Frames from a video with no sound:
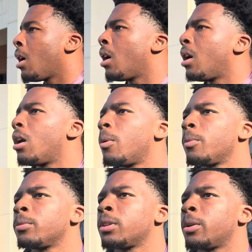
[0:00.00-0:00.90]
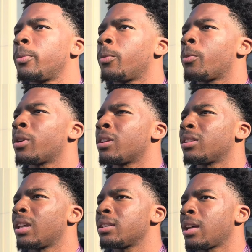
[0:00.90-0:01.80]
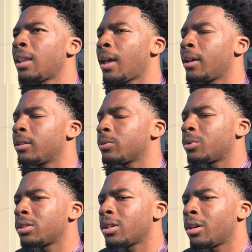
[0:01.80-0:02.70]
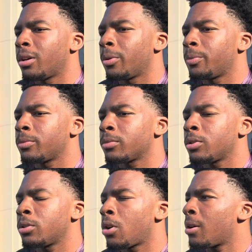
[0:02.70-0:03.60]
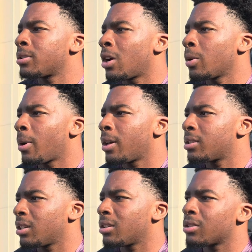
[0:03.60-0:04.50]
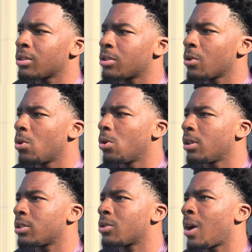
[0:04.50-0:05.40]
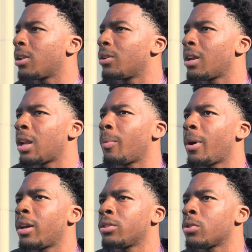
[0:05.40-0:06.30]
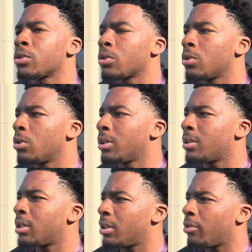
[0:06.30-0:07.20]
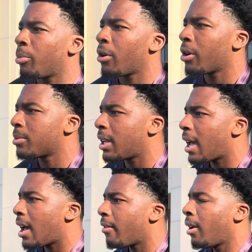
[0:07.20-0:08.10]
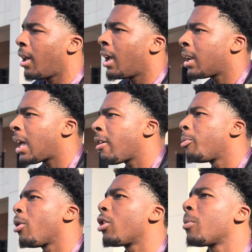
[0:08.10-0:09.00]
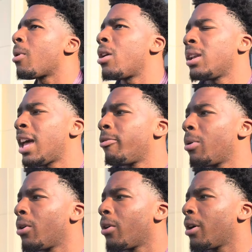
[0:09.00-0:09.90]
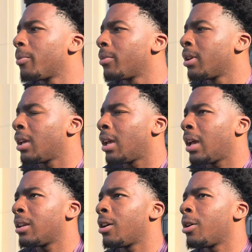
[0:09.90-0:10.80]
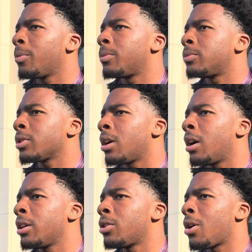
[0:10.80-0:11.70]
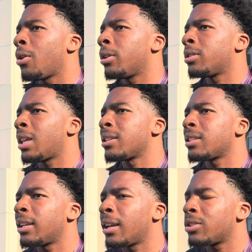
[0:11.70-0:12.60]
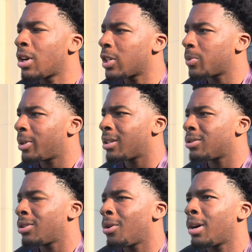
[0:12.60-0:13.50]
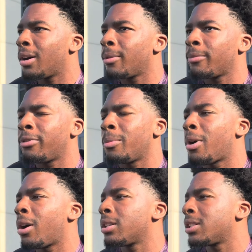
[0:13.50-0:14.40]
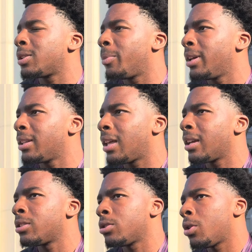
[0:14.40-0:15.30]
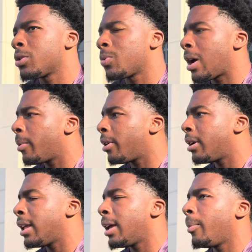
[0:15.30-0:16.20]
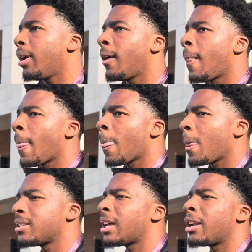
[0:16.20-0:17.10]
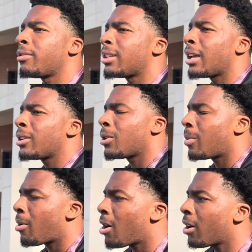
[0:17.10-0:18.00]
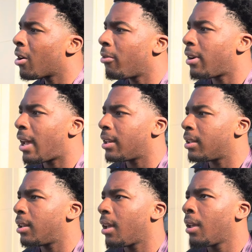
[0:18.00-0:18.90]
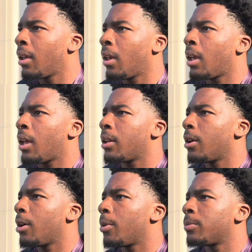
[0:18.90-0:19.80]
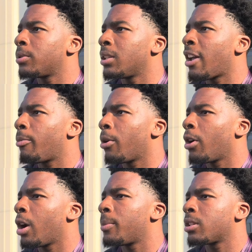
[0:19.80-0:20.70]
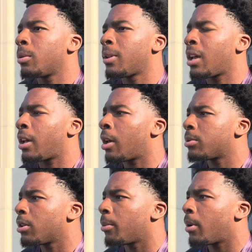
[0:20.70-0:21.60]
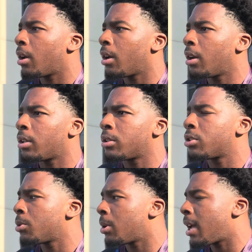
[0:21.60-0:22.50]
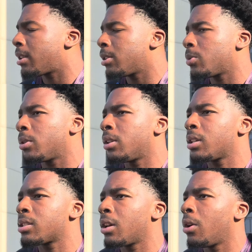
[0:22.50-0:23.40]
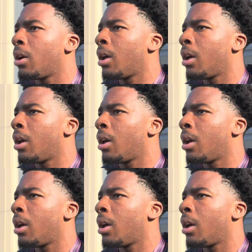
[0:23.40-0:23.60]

Um, the one of the things I like was um, you know, I talked about seeing school, and so I learned a lot about, you know, the school and different programs they have. I have a program called the Life Program, and, um, uh, you know, things like that attracts me because, you know, uh, football, is, it's a big thing, and, you know, that's why I'm here today, but it's not everything. You know, the ball can go flat any day, and um, the Life Program is something that helps their uh, student athletes really excel